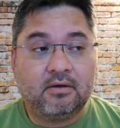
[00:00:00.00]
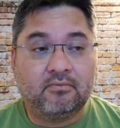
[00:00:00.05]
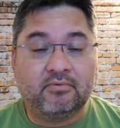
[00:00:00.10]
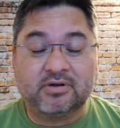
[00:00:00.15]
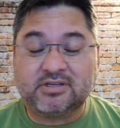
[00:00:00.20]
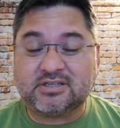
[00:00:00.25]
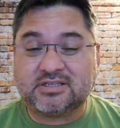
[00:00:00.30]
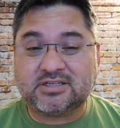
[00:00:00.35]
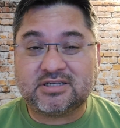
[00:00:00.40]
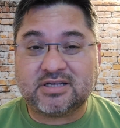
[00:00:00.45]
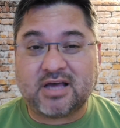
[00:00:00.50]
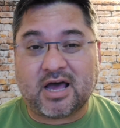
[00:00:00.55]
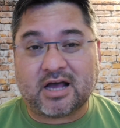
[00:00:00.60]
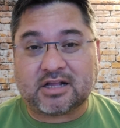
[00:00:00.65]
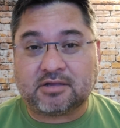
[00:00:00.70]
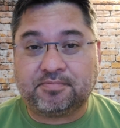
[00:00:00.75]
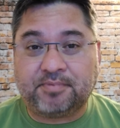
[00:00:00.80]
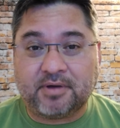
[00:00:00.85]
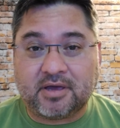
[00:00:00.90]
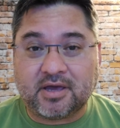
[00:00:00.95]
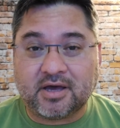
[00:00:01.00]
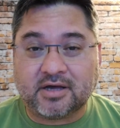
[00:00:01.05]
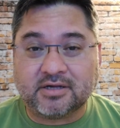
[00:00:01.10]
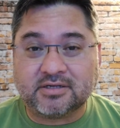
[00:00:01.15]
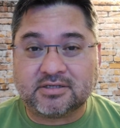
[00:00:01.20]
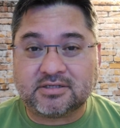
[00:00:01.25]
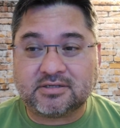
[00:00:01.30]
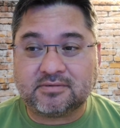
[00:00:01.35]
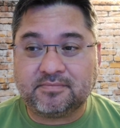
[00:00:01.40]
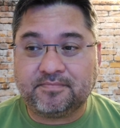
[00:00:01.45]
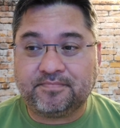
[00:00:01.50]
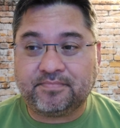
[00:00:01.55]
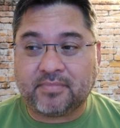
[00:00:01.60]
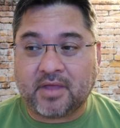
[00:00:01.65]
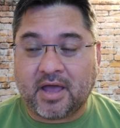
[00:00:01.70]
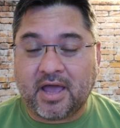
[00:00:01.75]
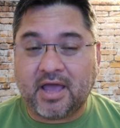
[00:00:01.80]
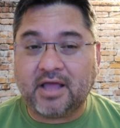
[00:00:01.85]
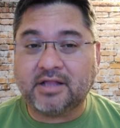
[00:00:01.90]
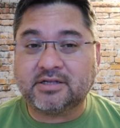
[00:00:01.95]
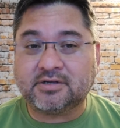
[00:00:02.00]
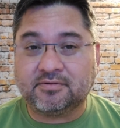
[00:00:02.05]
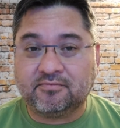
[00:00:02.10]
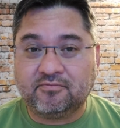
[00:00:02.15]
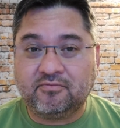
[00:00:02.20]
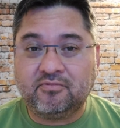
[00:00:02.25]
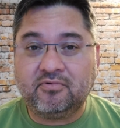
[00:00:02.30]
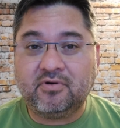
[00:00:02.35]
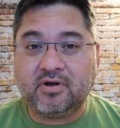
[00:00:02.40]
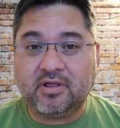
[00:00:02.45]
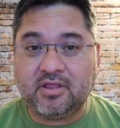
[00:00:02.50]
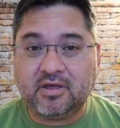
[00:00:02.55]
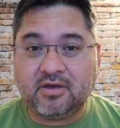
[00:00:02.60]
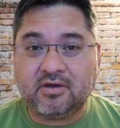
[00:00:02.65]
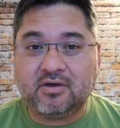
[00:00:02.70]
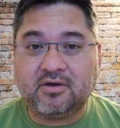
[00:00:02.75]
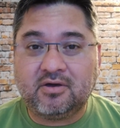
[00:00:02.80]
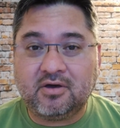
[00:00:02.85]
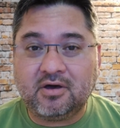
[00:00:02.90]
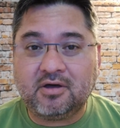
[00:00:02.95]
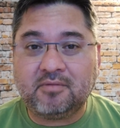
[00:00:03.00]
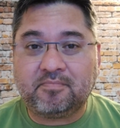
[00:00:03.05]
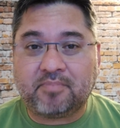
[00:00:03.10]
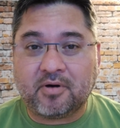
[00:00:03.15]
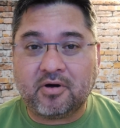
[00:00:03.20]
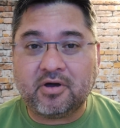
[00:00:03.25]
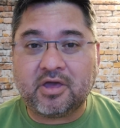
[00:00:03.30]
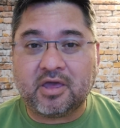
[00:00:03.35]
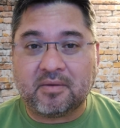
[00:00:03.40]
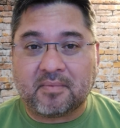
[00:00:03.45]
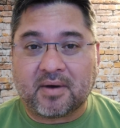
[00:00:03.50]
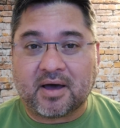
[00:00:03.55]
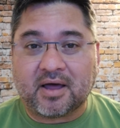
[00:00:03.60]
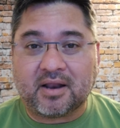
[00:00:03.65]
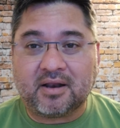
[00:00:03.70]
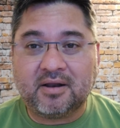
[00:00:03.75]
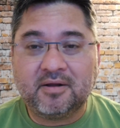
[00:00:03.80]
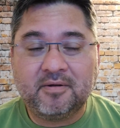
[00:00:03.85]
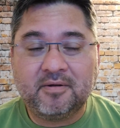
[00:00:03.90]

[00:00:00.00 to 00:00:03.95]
Which sucked because I had some really good Pokemon.